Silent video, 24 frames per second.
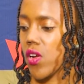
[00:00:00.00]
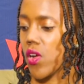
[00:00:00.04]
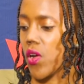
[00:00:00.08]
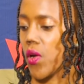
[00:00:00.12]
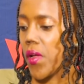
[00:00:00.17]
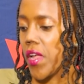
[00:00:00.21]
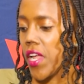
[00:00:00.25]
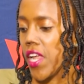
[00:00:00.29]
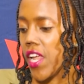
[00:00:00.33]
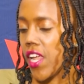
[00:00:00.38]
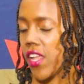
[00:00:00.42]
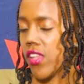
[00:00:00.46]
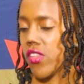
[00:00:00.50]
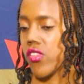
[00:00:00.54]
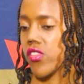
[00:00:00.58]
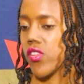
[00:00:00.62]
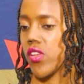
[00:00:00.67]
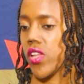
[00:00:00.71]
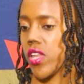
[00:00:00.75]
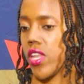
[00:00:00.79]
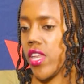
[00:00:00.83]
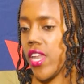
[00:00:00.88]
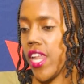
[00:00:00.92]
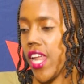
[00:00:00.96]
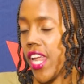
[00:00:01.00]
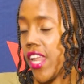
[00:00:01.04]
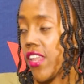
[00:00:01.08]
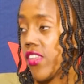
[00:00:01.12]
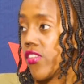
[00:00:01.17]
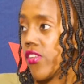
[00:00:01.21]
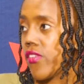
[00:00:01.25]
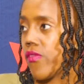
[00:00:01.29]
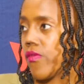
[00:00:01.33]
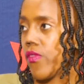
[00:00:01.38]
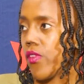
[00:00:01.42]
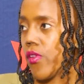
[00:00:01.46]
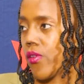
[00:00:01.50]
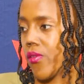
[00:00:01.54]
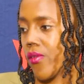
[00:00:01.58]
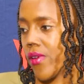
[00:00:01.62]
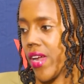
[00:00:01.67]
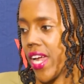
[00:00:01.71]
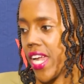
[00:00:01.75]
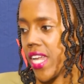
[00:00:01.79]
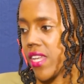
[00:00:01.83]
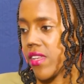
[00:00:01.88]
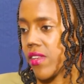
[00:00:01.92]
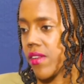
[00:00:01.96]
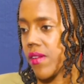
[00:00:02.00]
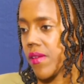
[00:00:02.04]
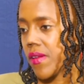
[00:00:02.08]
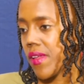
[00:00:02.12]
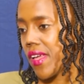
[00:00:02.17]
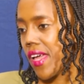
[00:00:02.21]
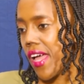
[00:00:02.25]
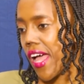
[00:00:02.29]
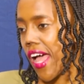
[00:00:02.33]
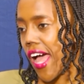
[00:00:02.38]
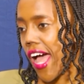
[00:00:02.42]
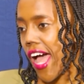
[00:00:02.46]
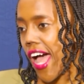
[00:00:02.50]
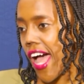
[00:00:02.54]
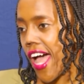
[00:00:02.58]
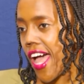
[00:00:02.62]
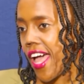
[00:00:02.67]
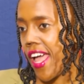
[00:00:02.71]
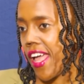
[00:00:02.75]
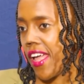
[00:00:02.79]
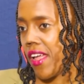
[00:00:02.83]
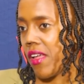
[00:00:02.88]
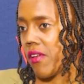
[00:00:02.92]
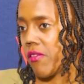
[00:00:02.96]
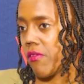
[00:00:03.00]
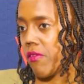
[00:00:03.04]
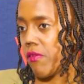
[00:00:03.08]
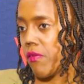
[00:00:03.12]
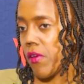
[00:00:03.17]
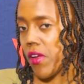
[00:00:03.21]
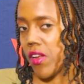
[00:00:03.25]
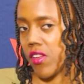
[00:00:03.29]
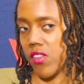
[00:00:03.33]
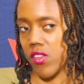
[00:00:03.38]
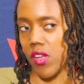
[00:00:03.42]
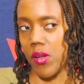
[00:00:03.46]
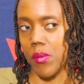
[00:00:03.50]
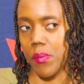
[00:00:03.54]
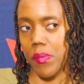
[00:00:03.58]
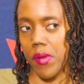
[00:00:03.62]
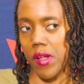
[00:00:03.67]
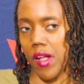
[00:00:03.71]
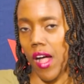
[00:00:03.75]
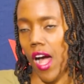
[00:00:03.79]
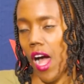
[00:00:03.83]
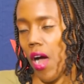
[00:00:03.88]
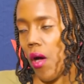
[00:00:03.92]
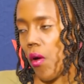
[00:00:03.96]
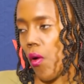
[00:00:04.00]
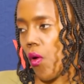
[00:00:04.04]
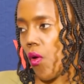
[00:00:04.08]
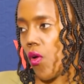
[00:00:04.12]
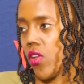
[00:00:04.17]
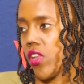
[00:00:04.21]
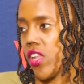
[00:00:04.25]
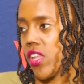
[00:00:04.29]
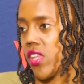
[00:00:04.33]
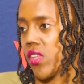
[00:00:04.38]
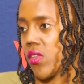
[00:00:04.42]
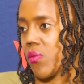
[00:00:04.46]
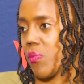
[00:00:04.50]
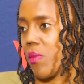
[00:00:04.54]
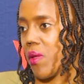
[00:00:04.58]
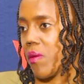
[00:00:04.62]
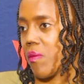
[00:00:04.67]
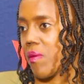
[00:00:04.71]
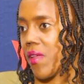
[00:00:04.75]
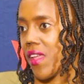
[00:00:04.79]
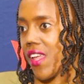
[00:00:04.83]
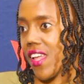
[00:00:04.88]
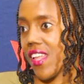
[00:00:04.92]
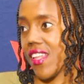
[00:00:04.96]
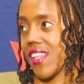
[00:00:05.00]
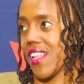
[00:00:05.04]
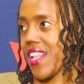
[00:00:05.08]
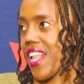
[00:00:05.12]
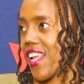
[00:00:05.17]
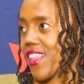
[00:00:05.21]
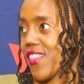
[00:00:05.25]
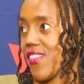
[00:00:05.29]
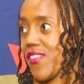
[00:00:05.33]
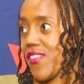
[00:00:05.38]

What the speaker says: going into an interview, right? For example, our audience, maybe it's like